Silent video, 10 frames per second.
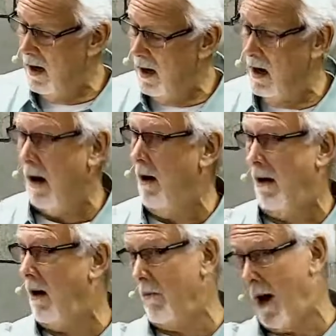And
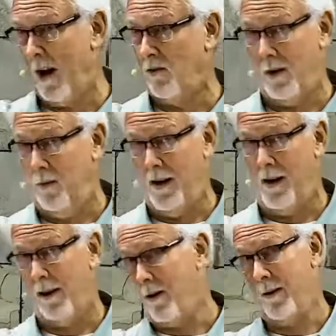our, minds would immediately
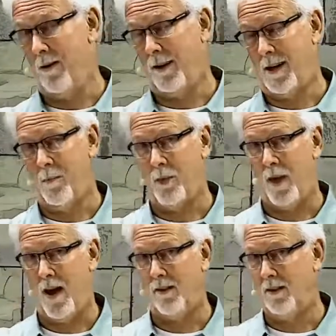go, Well, the couple
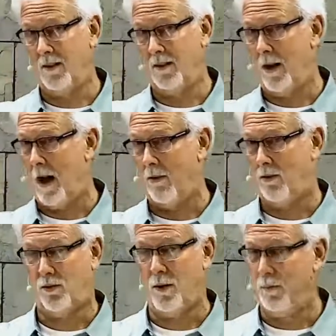thousand out
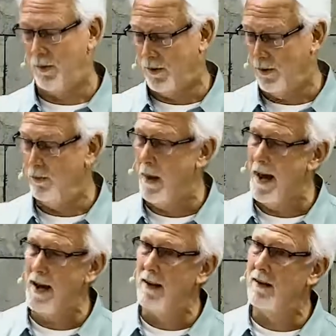trumps two
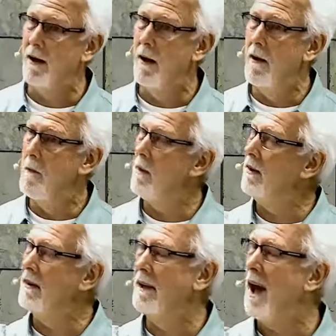pennies and he
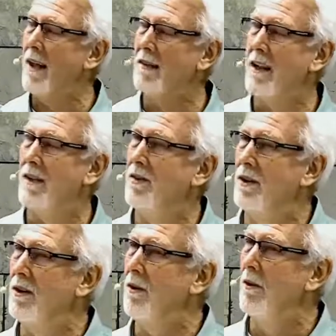says, nah, that's not
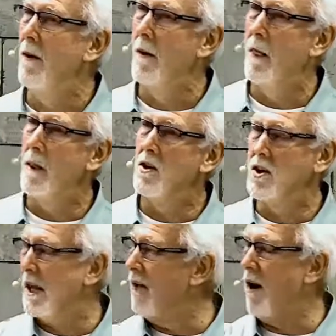true. She
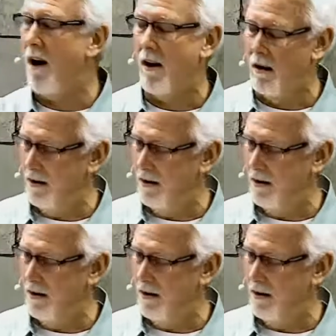gave all.